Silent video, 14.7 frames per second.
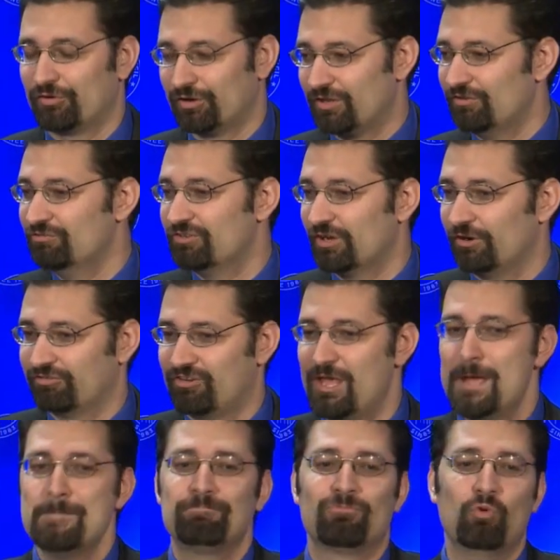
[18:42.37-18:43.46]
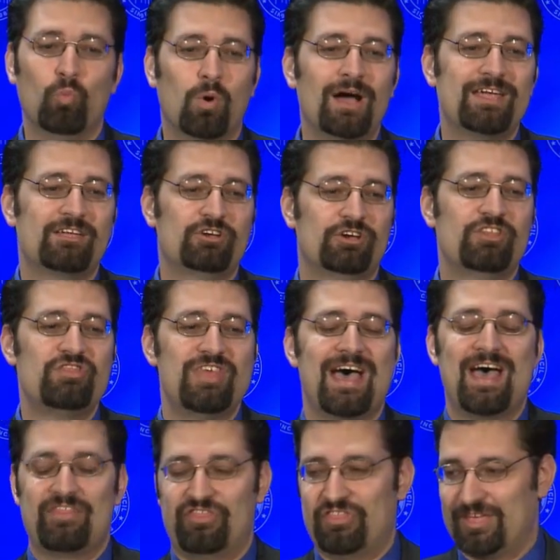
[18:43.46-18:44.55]
you don't. What could
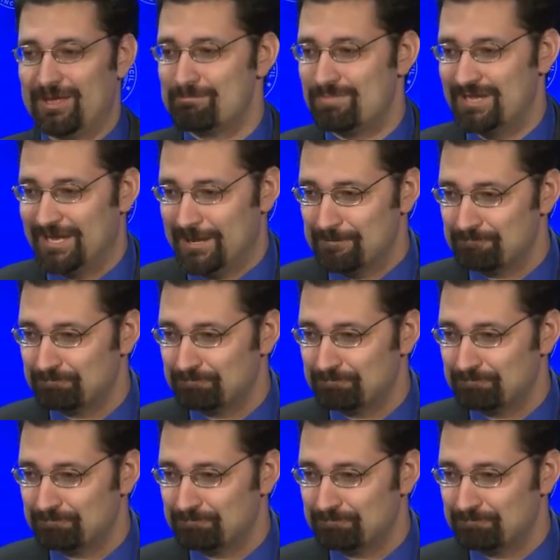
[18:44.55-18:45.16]
that thing be?